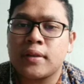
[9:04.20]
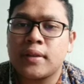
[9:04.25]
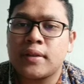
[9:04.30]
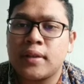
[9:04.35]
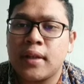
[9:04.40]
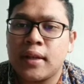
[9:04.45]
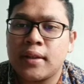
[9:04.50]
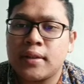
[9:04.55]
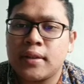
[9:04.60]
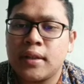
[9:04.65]
the
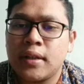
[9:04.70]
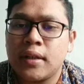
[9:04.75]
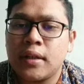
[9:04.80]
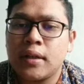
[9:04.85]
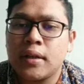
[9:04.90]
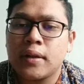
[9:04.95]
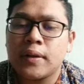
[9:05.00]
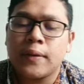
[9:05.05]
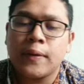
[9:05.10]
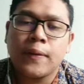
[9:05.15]
CNC
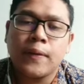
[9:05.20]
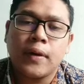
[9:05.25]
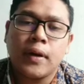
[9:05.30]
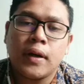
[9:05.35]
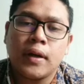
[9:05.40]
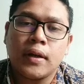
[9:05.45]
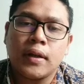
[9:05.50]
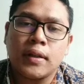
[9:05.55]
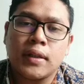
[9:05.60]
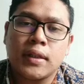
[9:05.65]

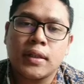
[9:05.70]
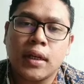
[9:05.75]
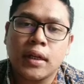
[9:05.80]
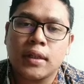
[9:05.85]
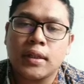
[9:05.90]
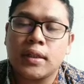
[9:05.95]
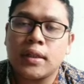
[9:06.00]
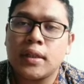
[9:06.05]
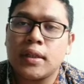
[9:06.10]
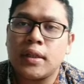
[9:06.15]

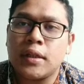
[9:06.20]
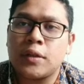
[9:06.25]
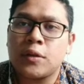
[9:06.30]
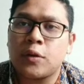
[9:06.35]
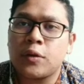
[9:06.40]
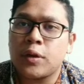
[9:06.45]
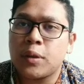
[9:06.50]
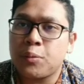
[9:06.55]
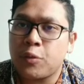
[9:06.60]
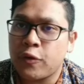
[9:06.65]
structure is
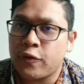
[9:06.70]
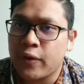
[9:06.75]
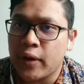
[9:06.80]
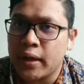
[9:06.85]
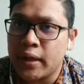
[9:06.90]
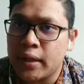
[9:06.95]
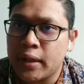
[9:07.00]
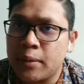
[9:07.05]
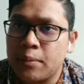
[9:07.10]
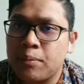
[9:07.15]
already
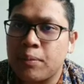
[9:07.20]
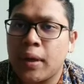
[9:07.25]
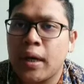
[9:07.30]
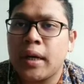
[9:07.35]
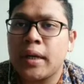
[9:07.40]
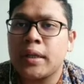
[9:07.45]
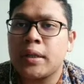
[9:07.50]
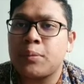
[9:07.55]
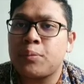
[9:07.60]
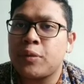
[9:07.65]
provided
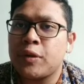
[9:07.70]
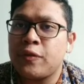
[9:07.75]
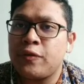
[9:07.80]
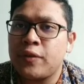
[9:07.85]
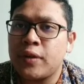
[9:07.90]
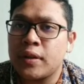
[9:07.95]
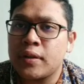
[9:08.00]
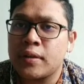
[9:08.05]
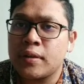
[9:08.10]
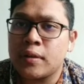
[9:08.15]
by the
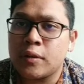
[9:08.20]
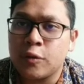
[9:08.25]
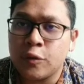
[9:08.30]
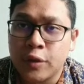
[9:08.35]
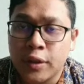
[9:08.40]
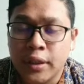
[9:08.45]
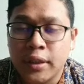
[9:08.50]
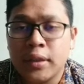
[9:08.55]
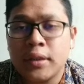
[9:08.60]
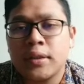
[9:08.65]
previous
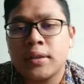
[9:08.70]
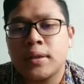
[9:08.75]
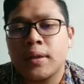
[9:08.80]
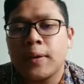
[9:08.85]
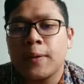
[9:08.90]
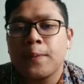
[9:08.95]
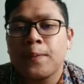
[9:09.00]
students.